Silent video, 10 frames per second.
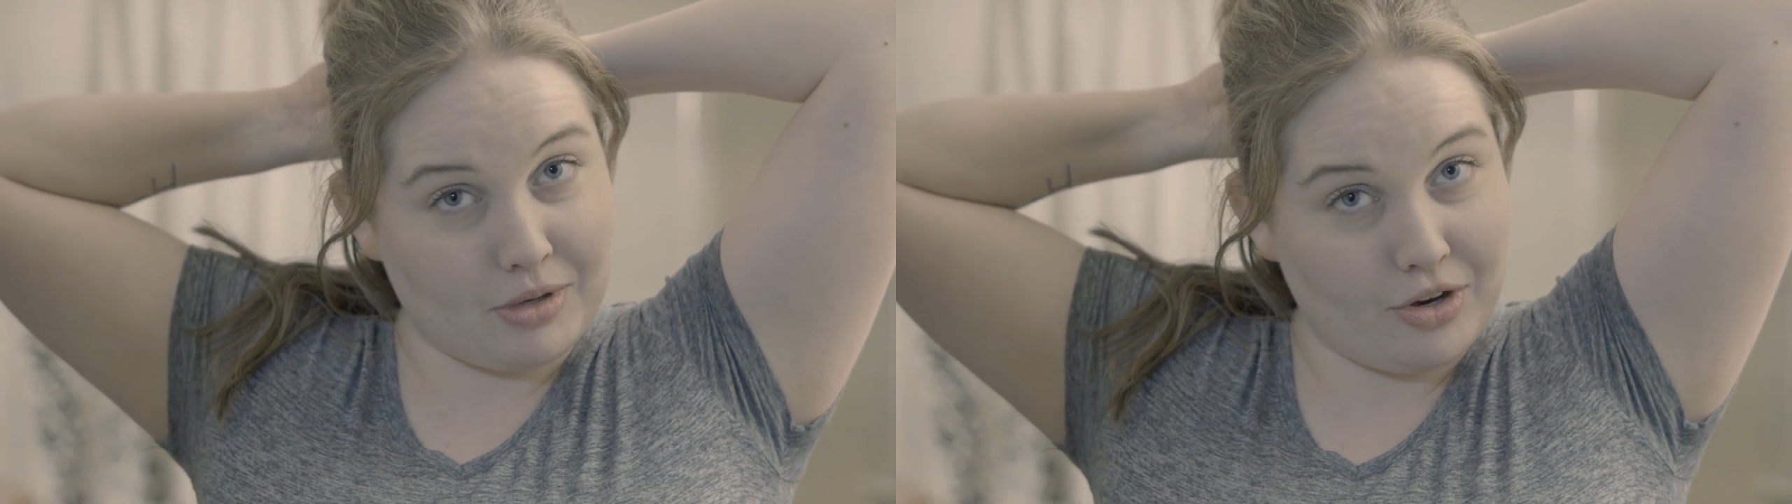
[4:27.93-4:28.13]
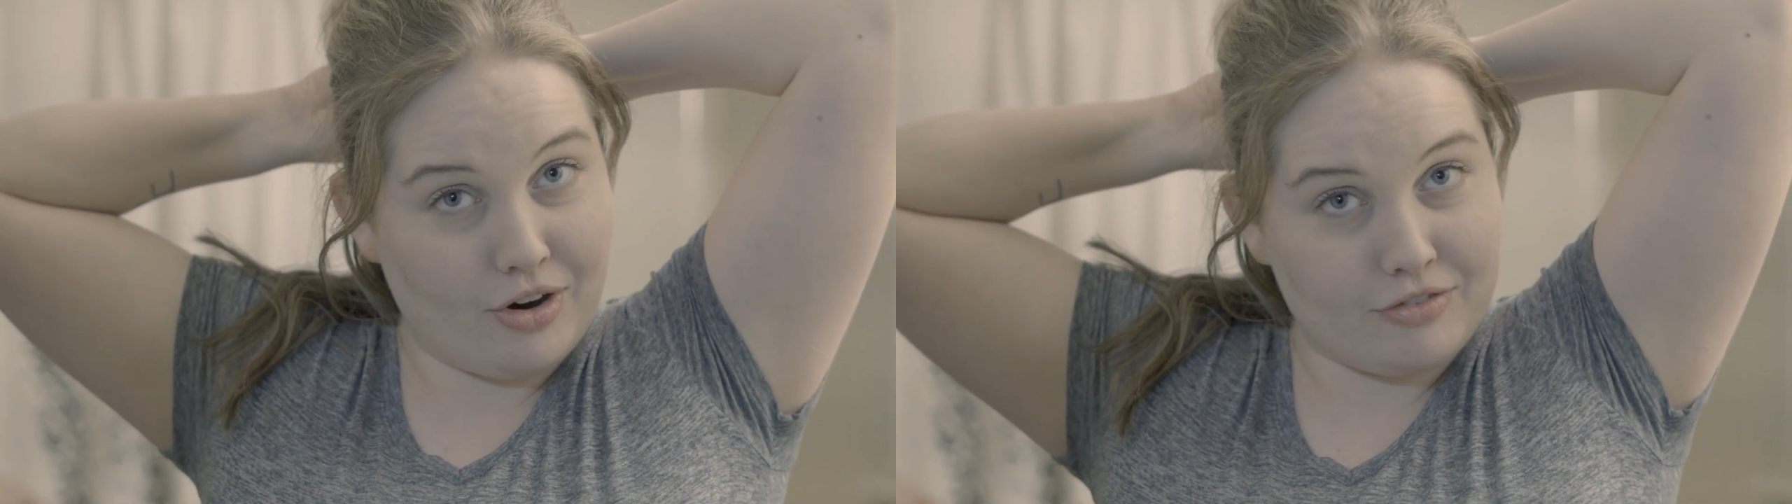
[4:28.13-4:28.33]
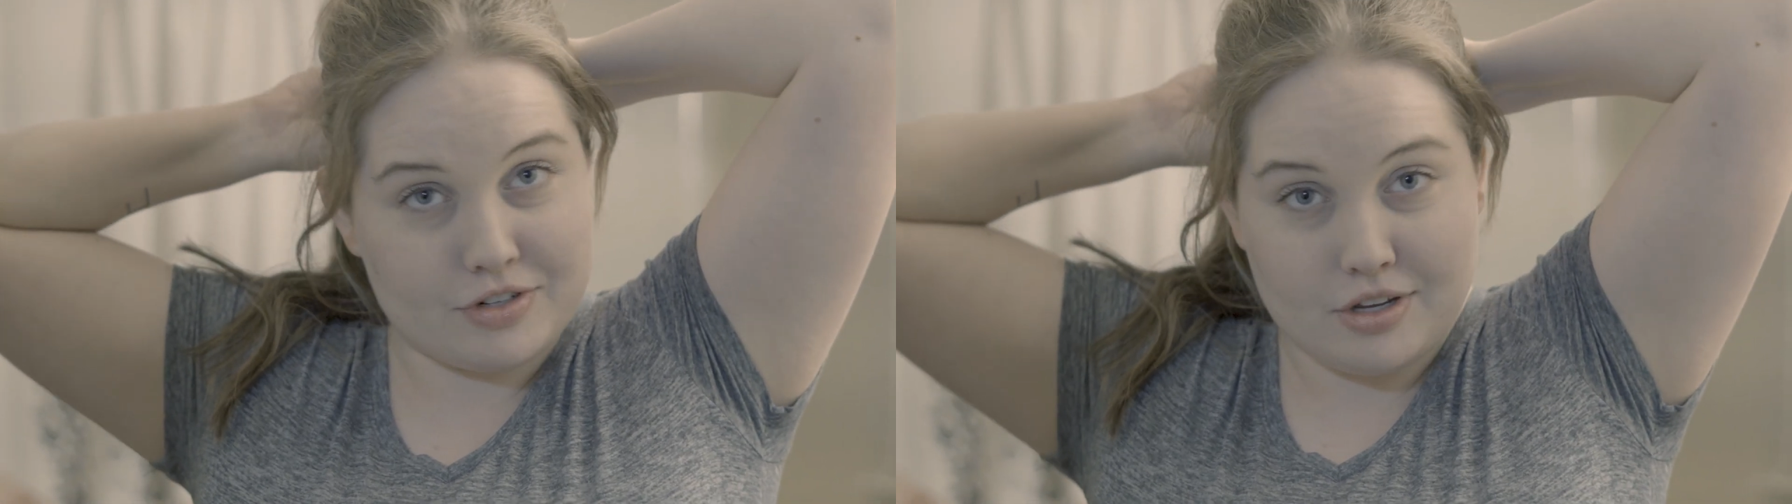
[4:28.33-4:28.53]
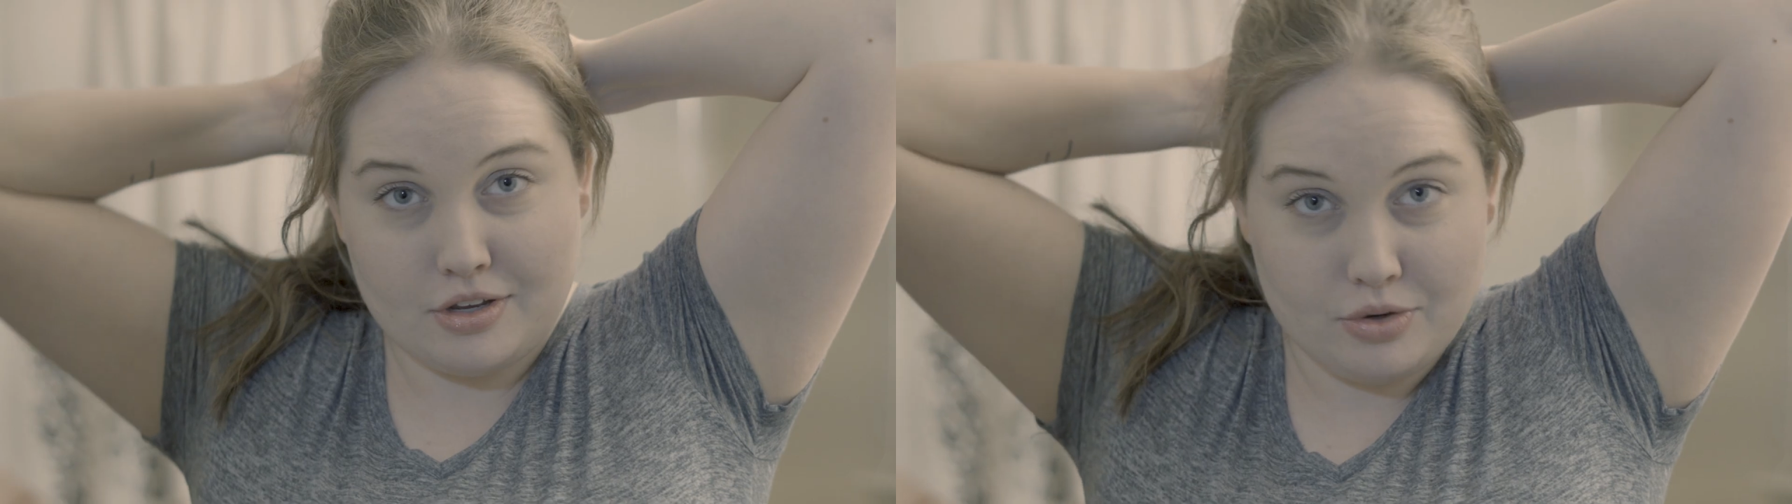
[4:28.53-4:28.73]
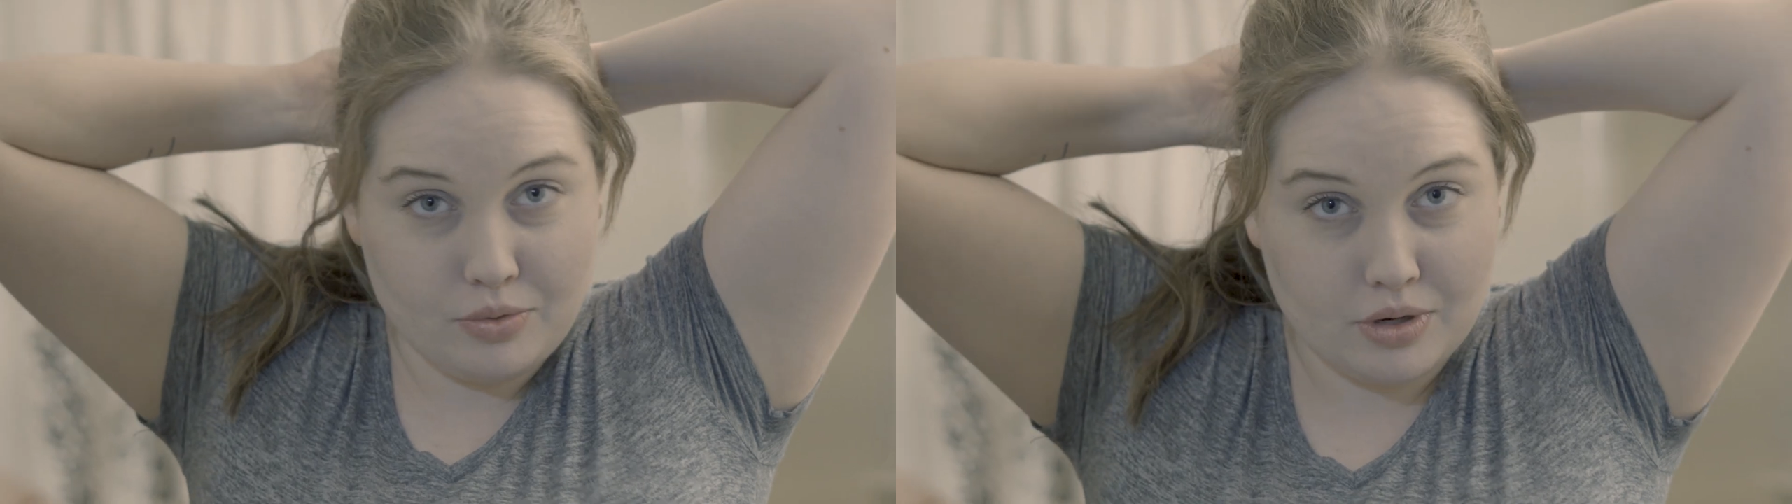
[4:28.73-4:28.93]
would be off
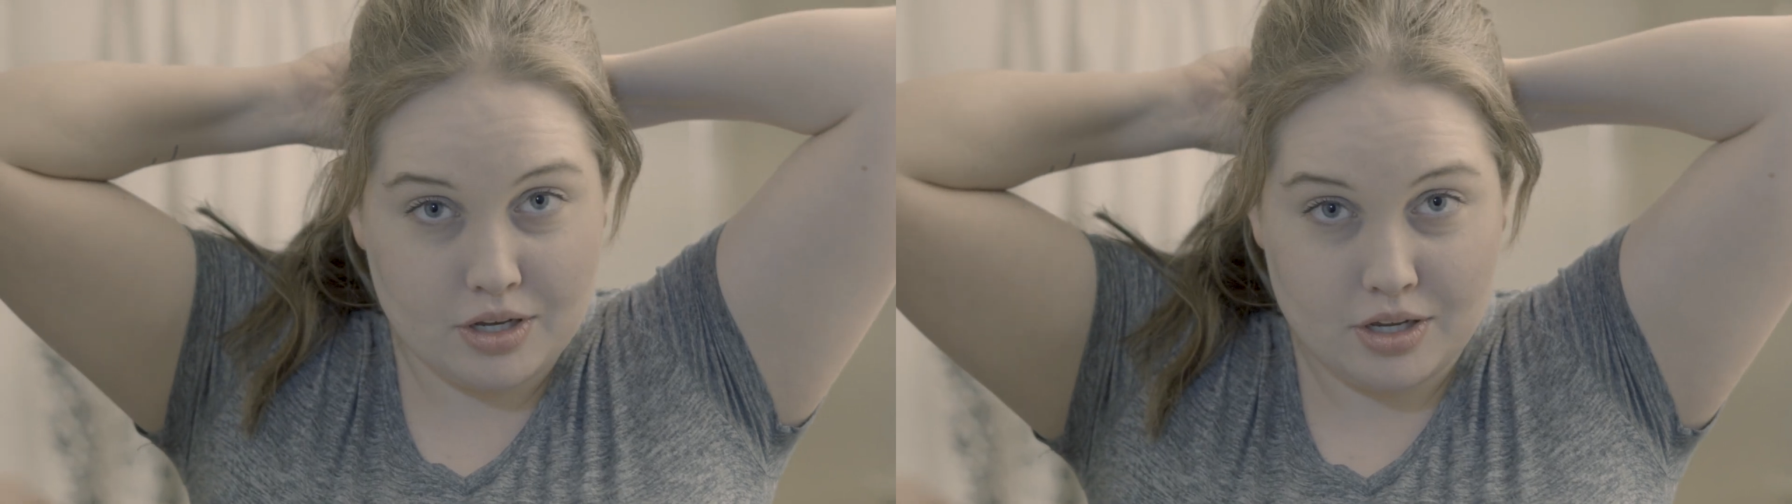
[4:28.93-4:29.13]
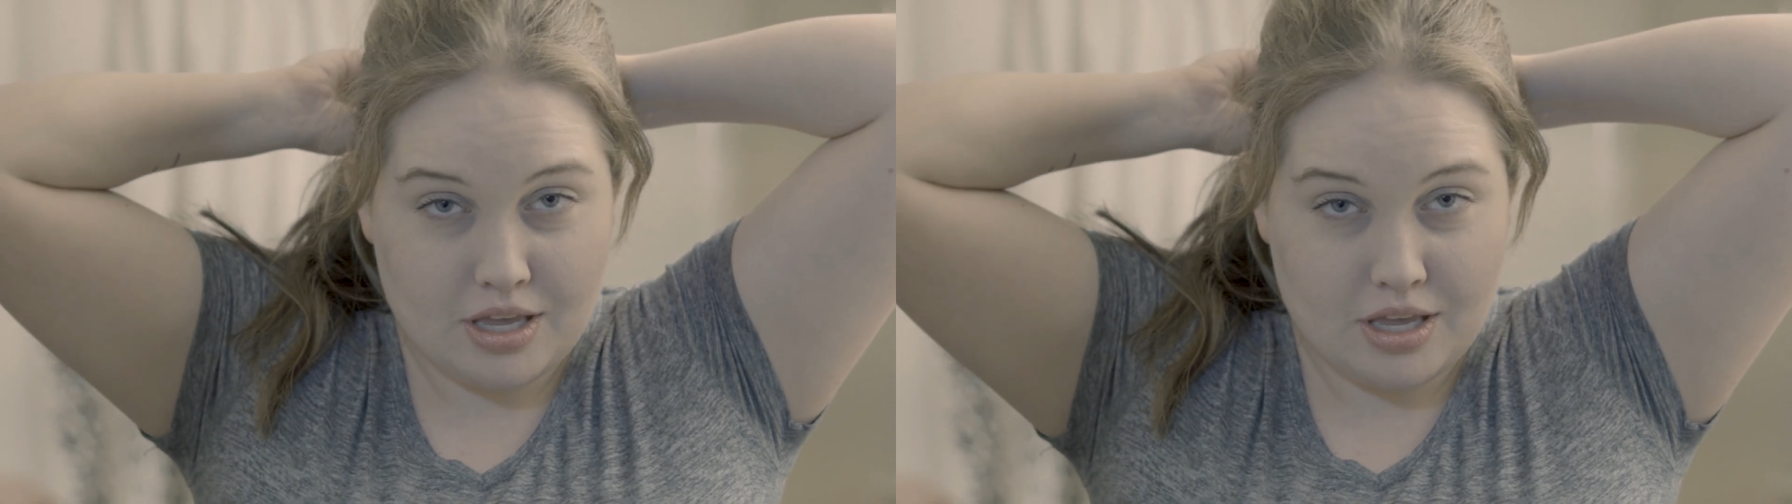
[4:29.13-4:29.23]
too.